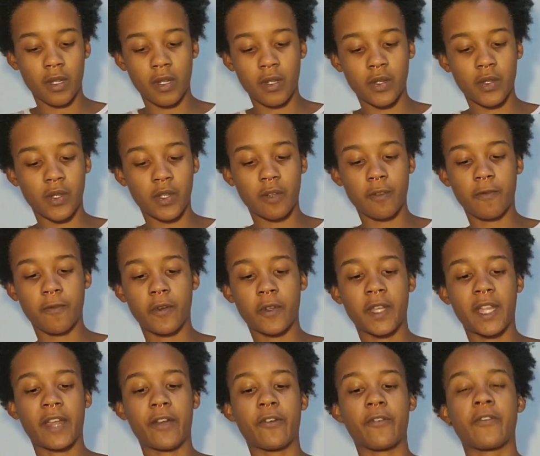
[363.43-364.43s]
So you fold
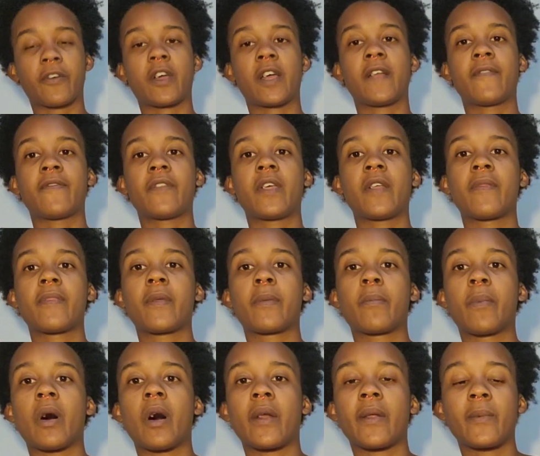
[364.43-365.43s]
that over, and then the
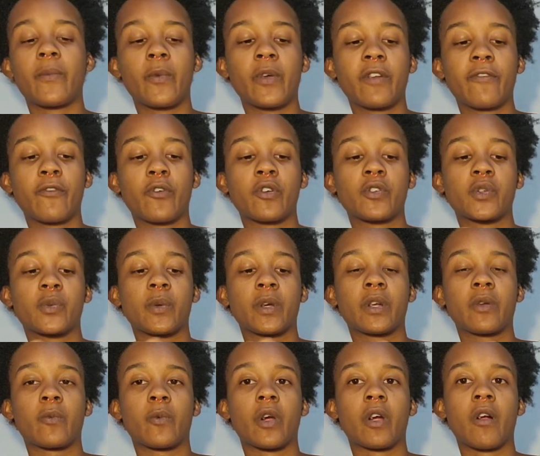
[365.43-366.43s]
bottom one, of course, we're
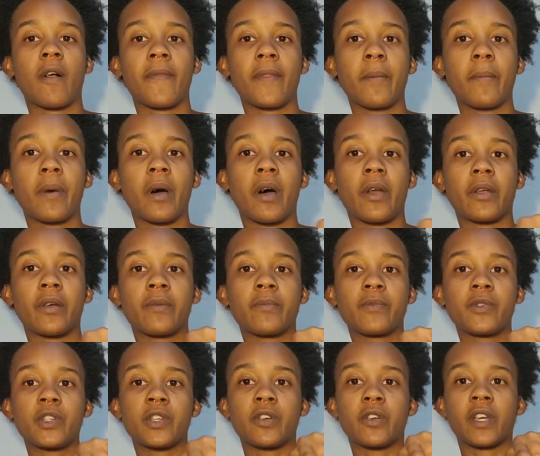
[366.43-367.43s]
gonna work on the bottom,
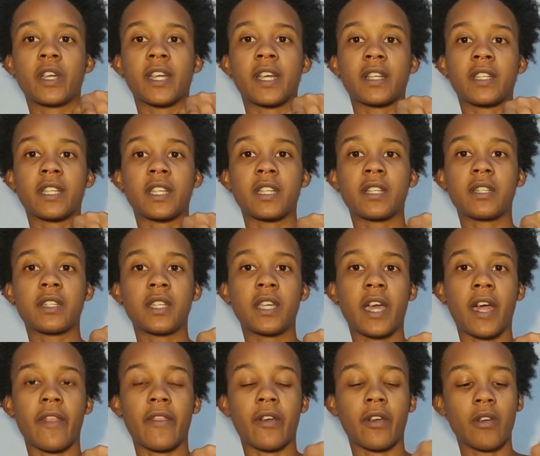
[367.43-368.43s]
so you're connecting it
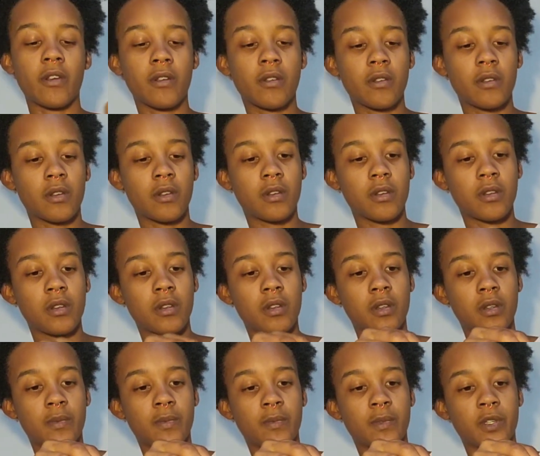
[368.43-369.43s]
together.
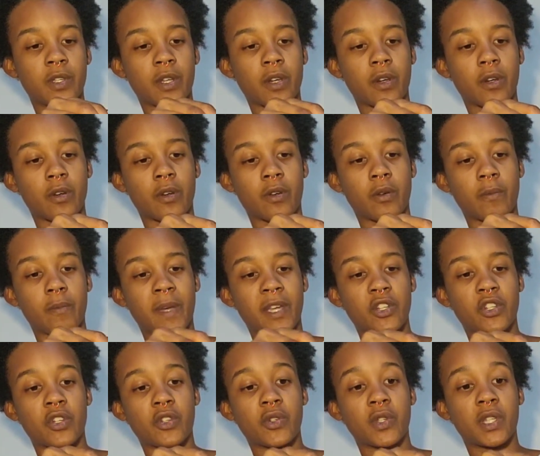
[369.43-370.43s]
So make
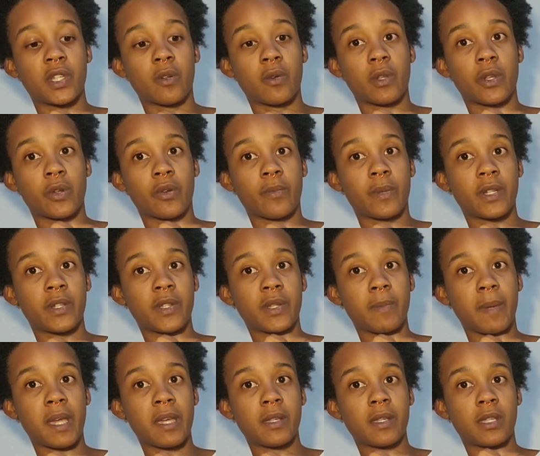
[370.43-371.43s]
sure there's still a little bit of
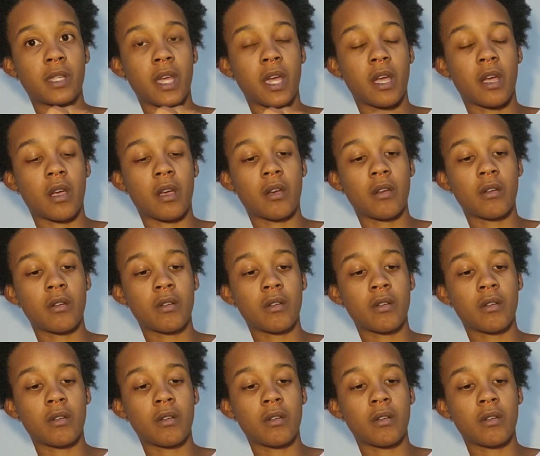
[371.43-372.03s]
space there.